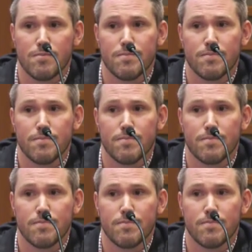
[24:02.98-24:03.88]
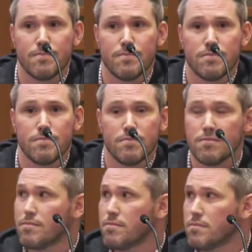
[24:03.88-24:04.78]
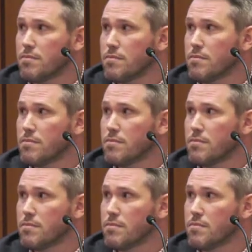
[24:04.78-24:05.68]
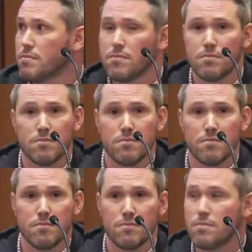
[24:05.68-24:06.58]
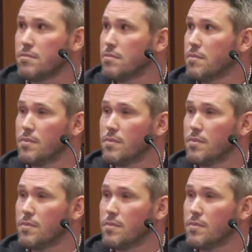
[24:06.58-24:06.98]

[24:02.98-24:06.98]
(silence)